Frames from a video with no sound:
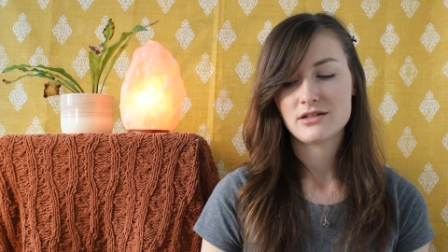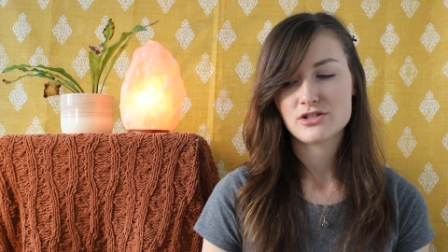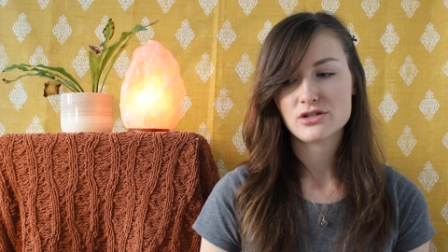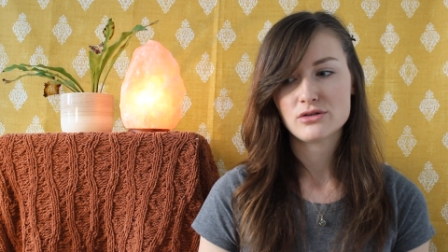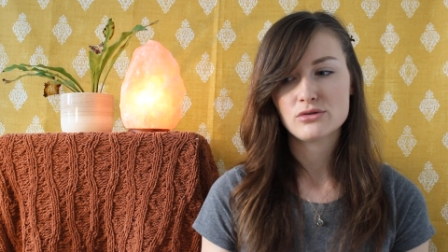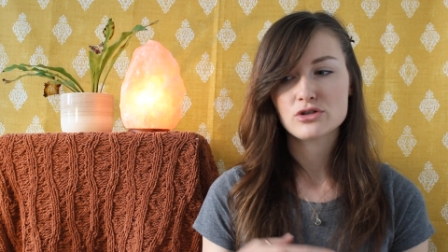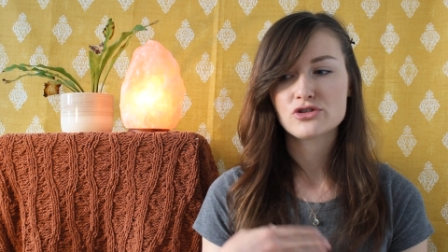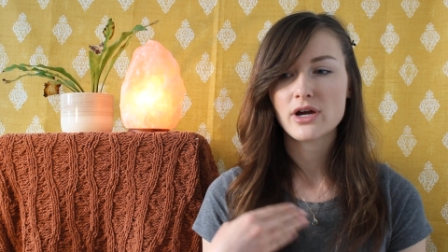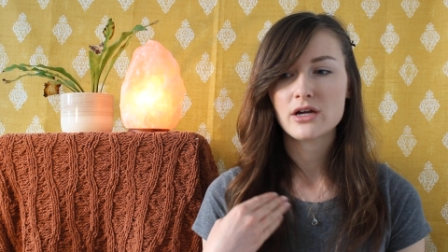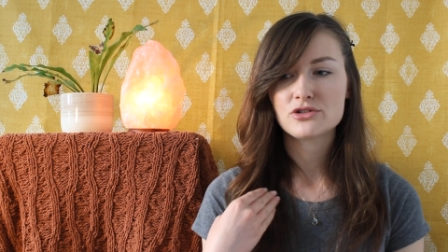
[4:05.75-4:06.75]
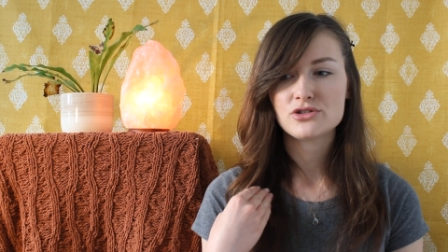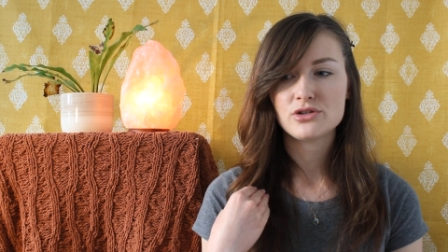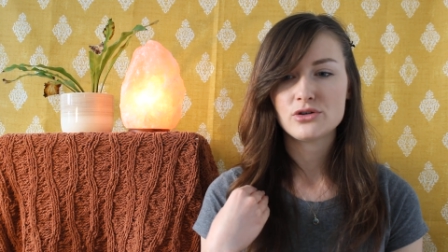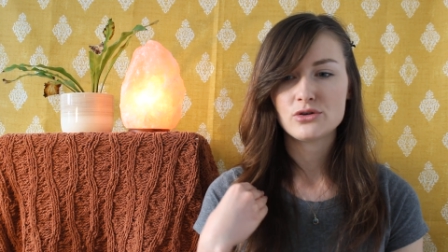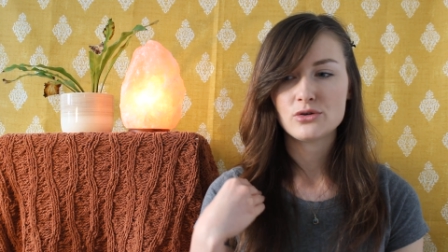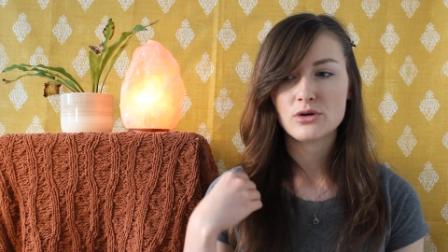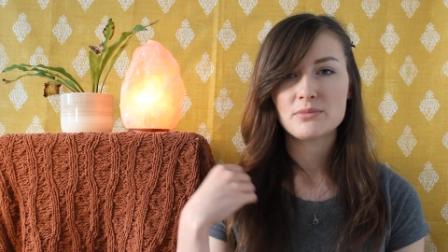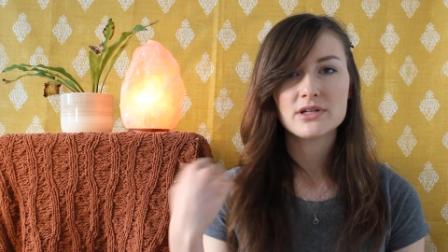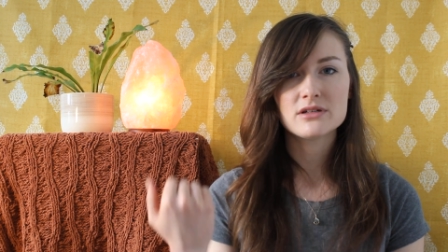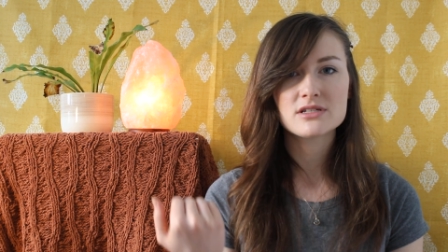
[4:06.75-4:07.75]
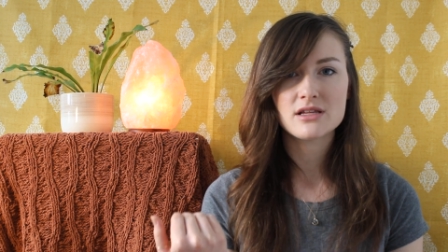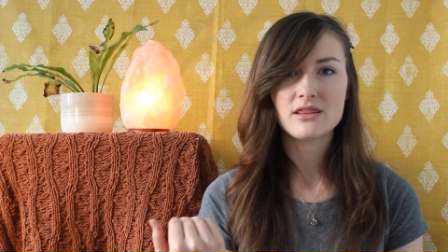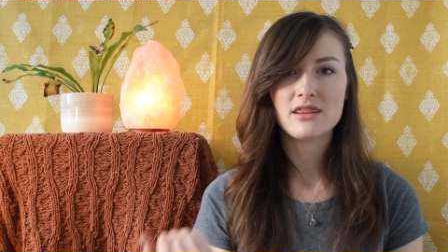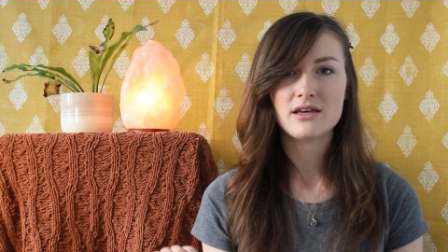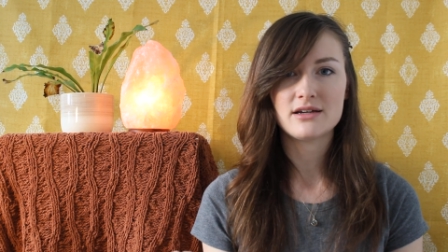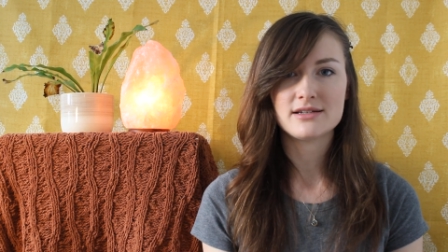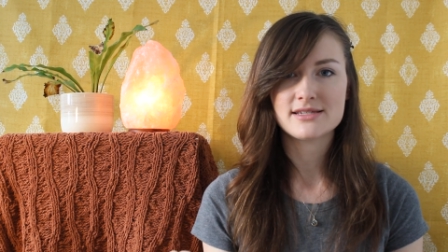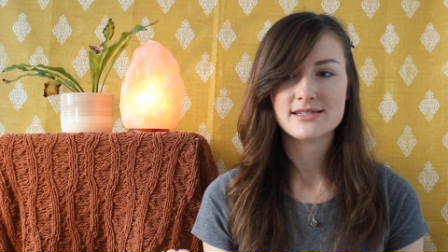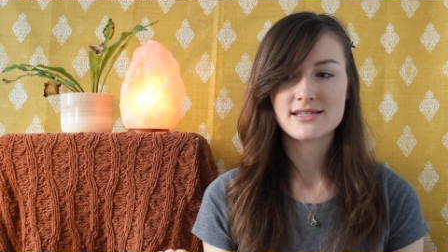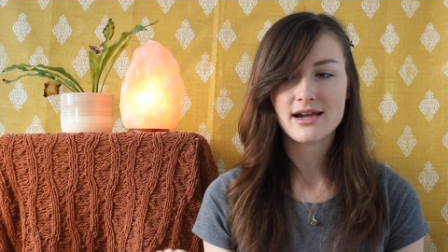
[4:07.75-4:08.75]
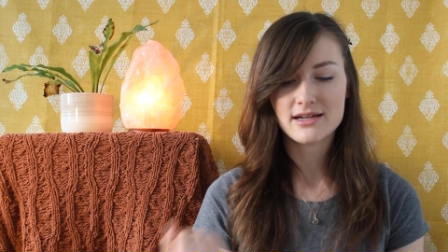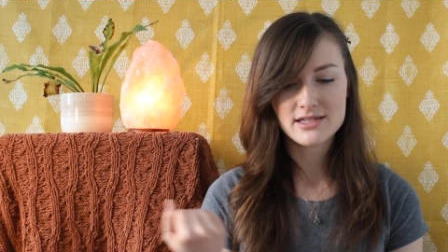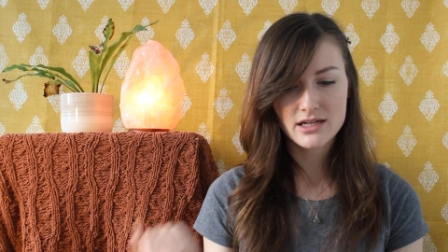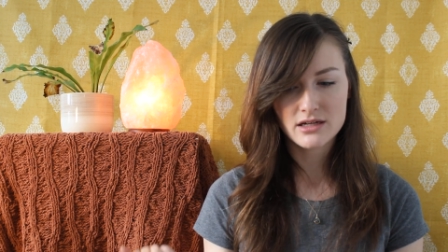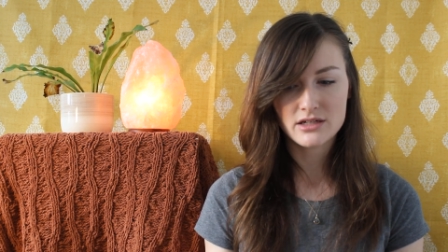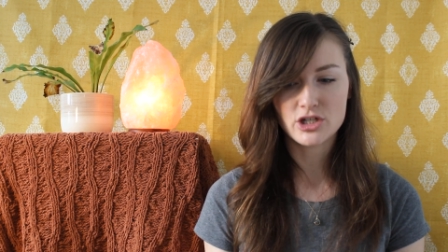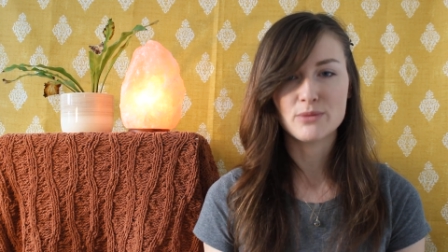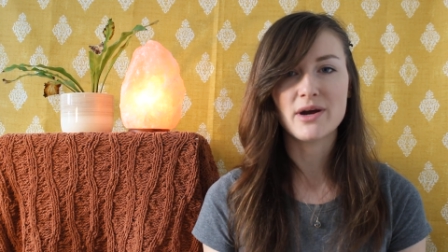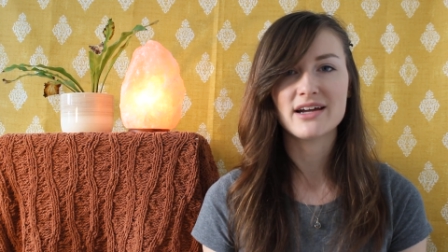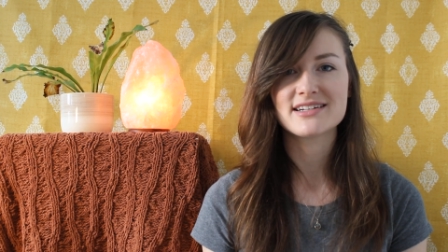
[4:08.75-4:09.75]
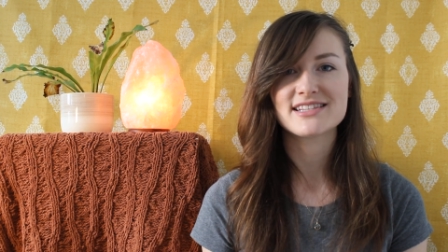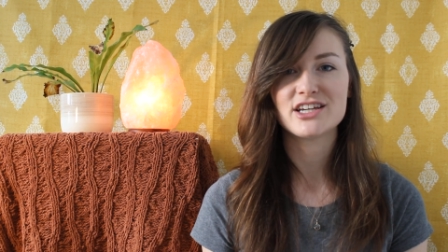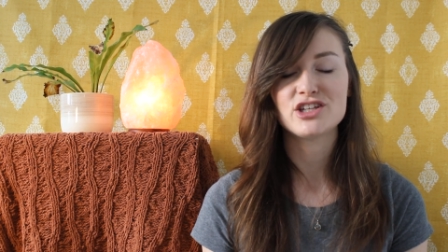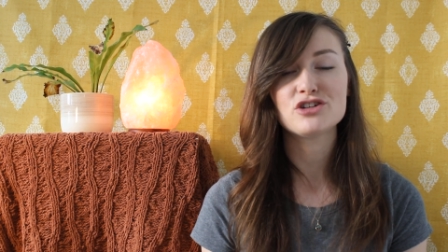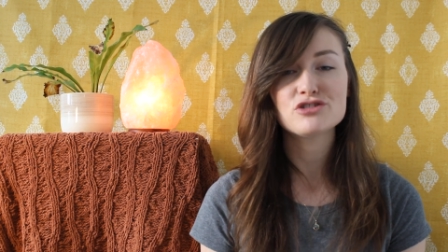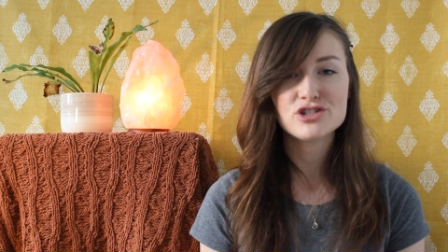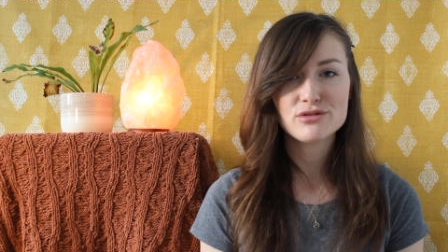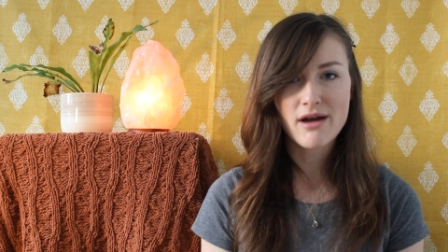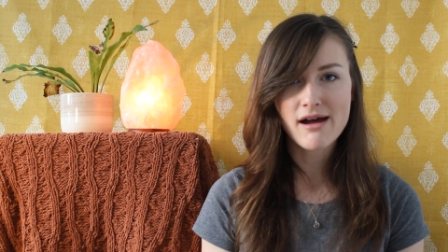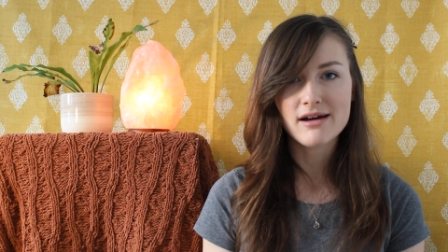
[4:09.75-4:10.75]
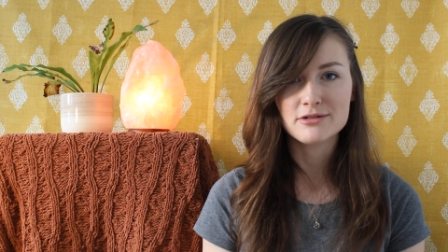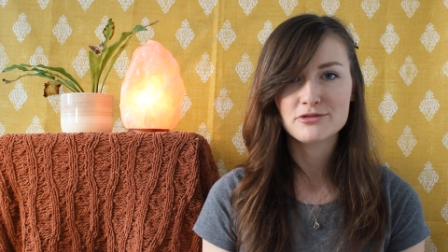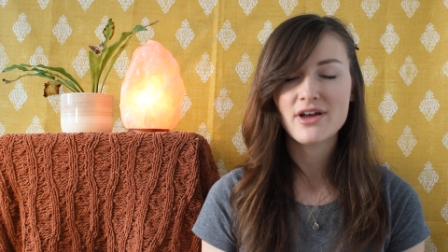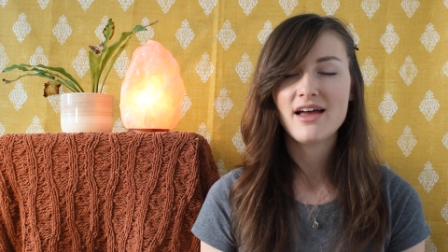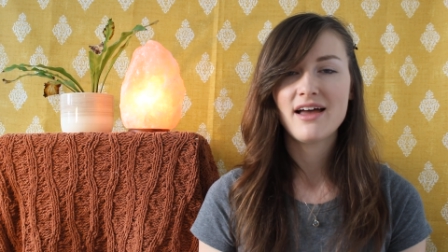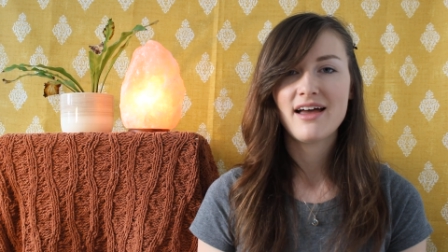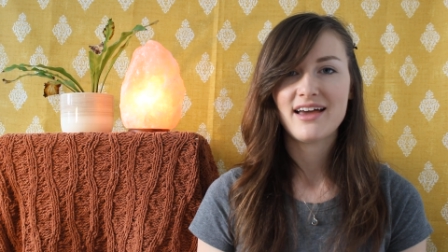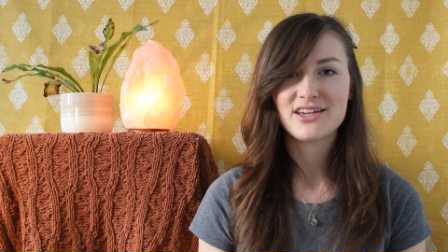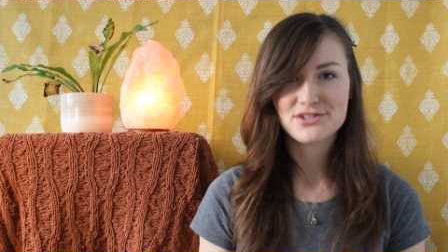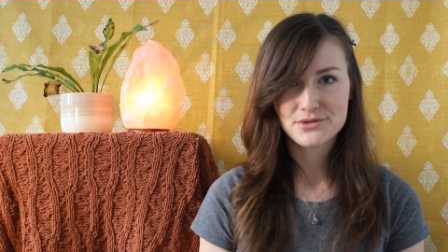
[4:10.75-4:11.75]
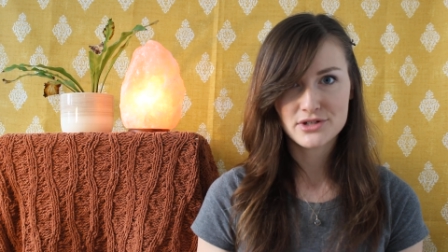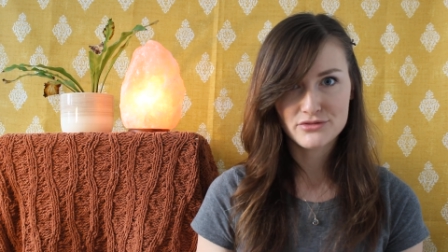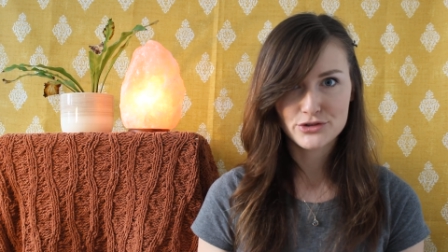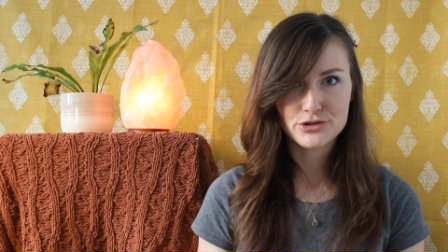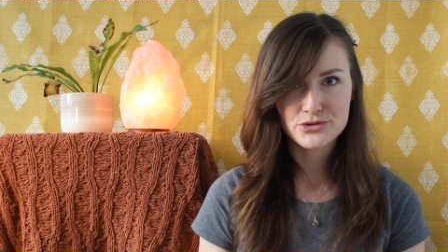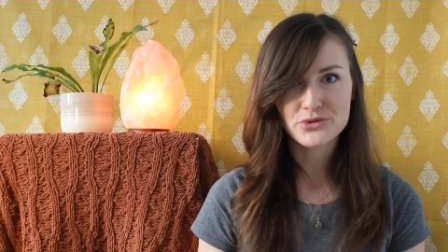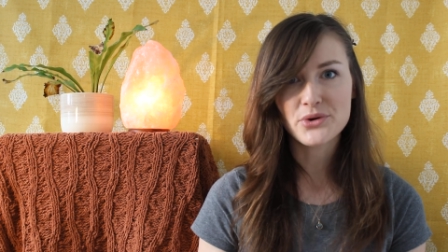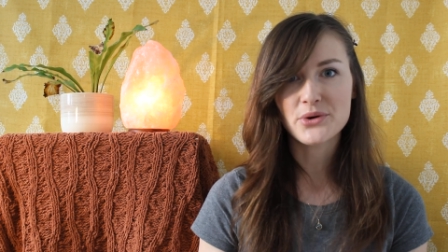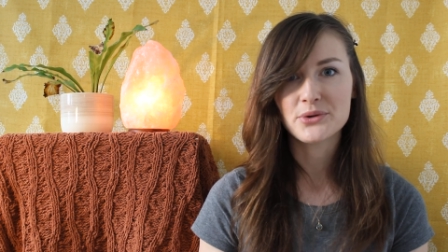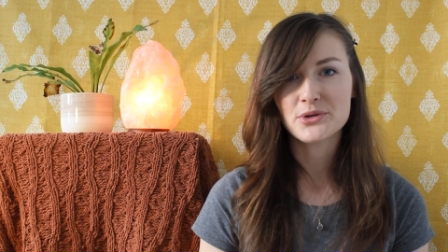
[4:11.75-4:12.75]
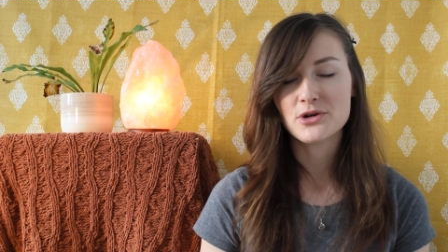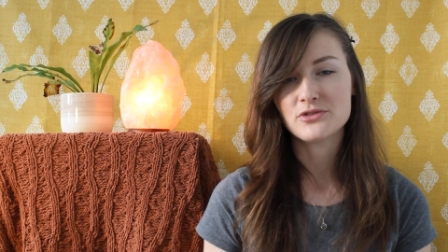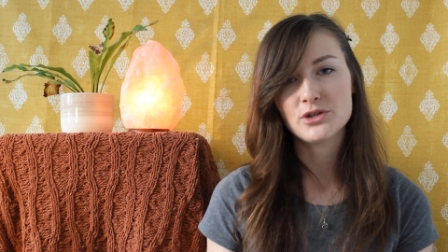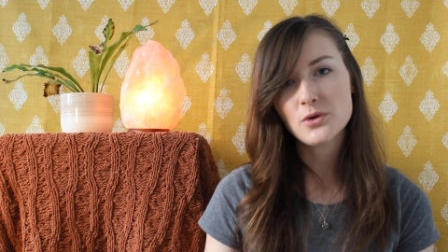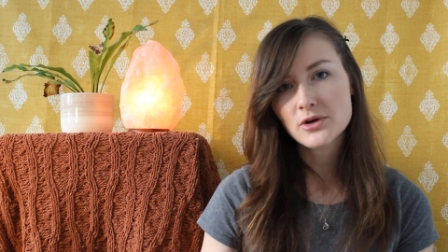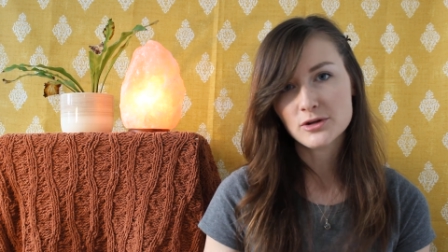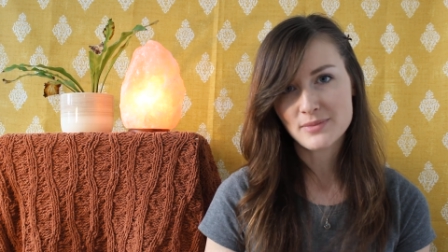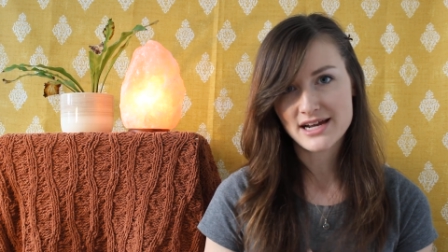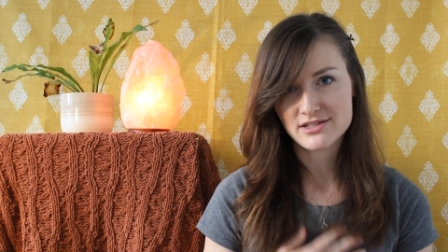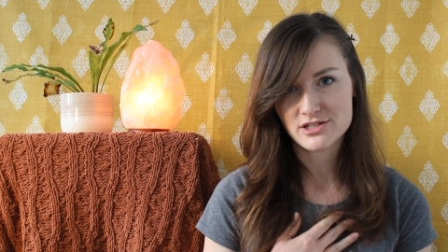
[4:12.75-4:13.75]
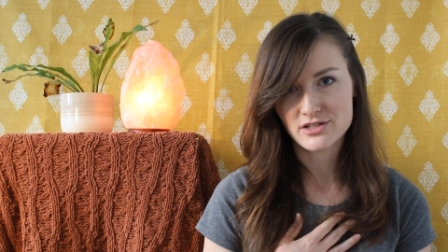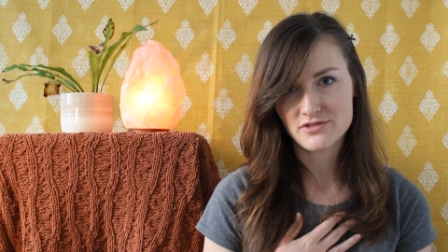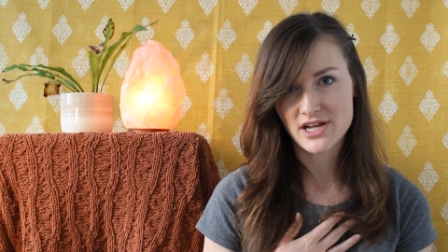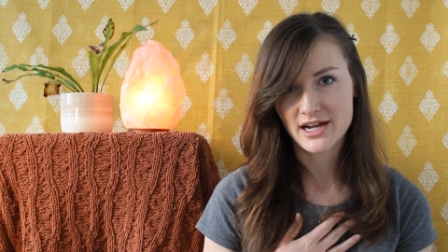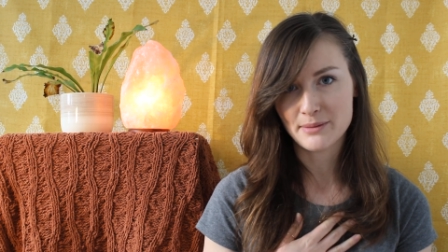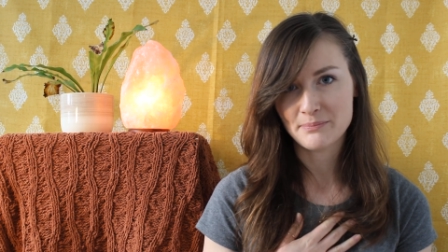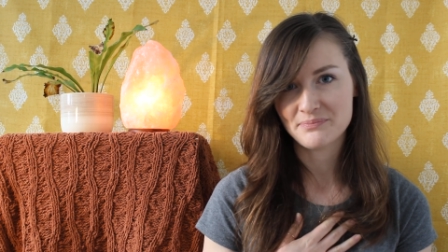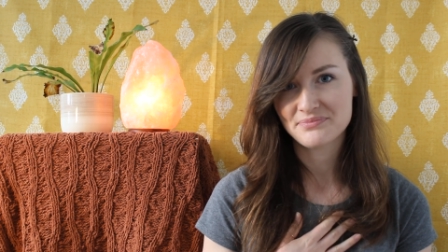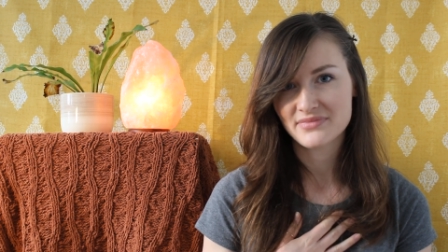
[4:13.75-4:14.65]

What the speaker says: So try to build this idea in your mind that you do have a sort of control over your own passage of time.